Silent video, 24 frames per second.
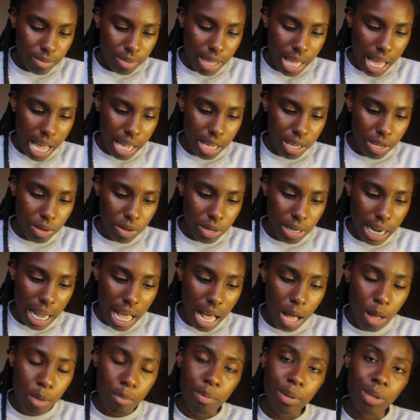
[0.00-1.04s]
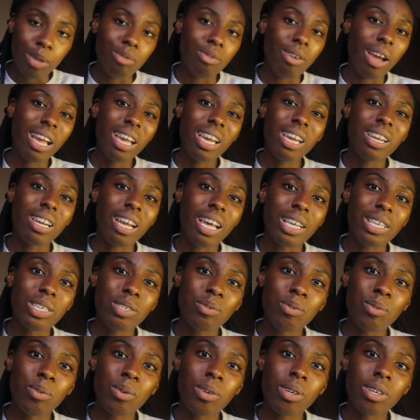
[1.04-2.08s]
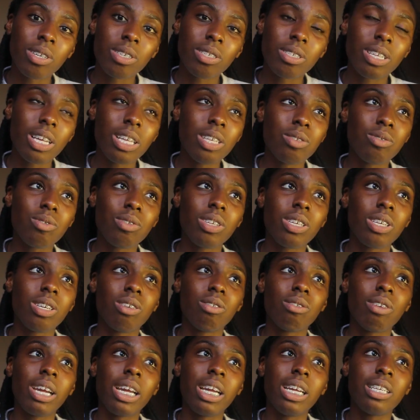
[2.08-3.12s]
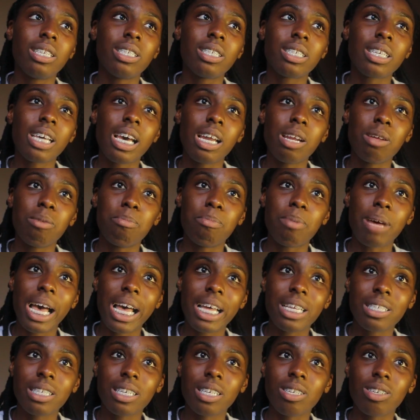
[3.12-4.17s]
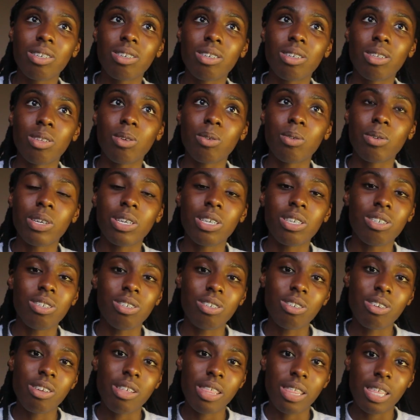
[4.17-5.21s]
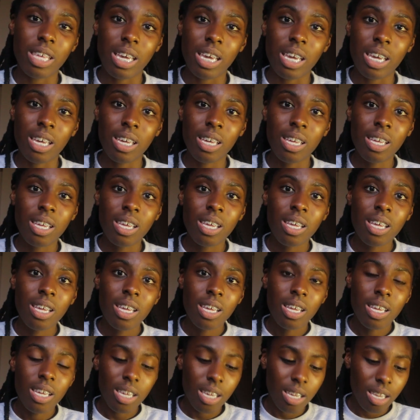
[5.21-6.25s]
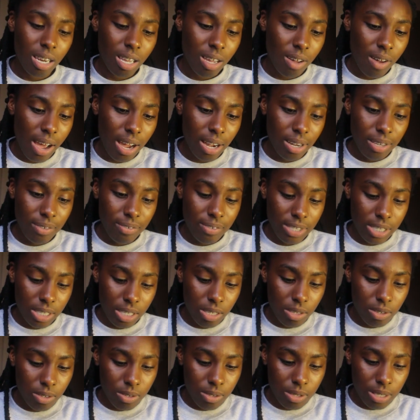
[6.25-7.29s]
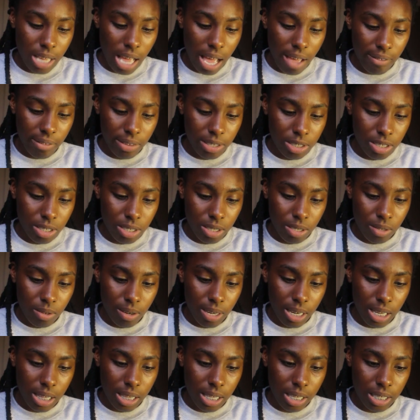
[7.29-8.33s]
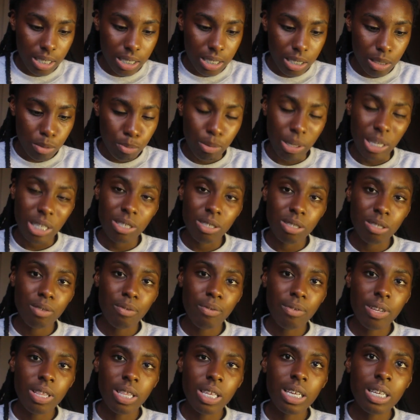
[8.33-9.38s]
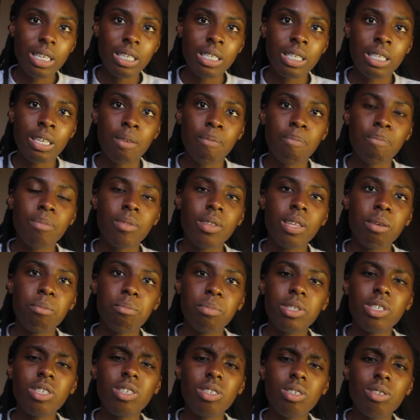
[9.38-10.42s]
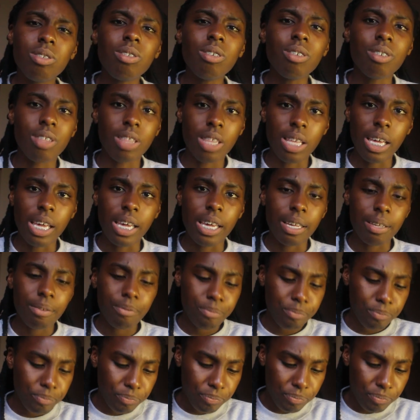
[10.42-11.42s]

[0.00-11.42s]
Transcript: that you're now being recognized for. So that's really great. Just kind of bask in your glory, do your thing. You know, I don't even see you as having to do anything special for this, but just do your thing.